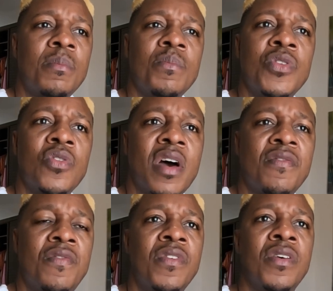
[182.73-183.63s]
You don't have
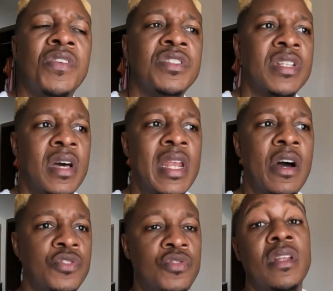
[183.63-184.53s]
a visa that
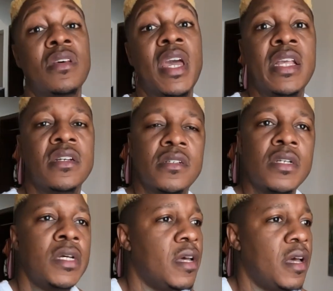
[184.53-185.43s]
allows you to enter Kenya.
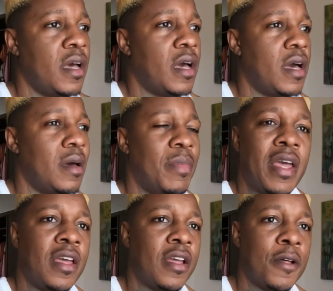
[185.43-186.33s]
And I'm
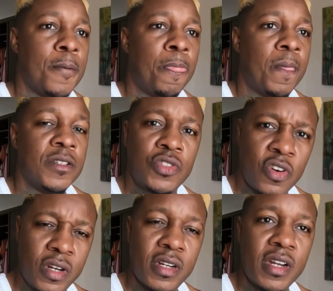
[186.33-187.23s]
like,
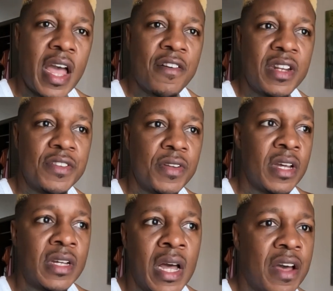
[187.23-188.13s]
sorry, I have
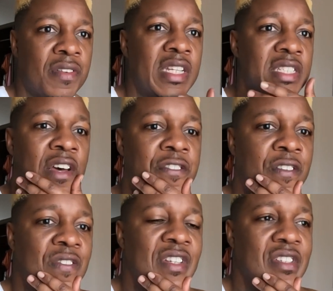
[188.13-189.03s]
an East
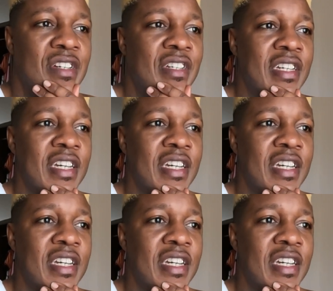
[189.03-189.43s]
African visa.